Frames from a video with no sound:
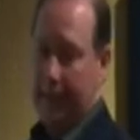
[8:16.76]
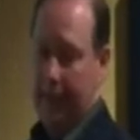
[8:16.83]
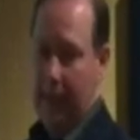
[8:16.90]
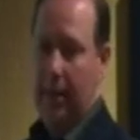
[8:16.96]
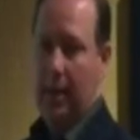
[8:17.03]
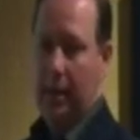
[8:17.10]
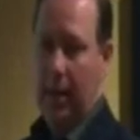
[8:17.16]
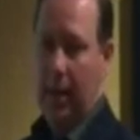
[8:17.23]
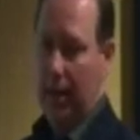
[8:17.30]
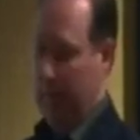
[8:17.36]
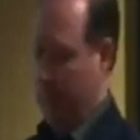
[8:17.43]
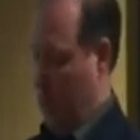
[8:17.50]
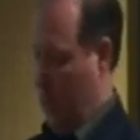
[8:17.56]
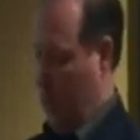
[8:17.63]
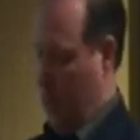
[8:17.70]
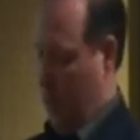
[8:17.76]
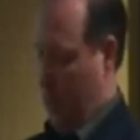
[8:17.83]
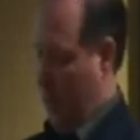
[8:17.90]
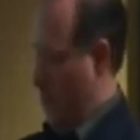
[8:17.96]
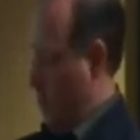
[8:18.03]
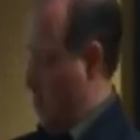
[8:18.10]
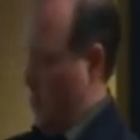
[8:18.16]
lidocaine, and it
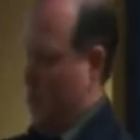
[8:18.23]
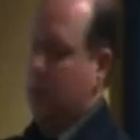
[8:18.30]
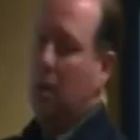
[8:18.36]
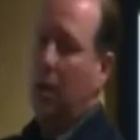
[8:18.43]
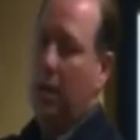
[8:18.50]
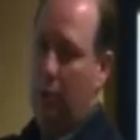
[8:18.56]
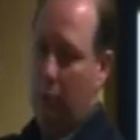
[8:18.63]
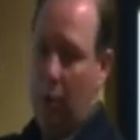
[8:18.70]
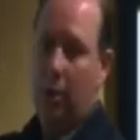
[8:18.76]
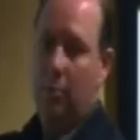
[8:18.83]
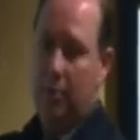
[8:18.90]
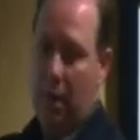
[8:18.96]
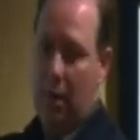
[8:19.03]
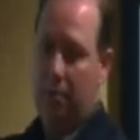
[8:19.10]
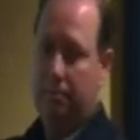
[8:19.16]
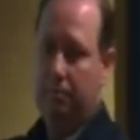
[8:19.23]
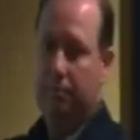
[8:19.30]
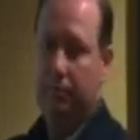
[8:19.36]
makes the entire arm numb.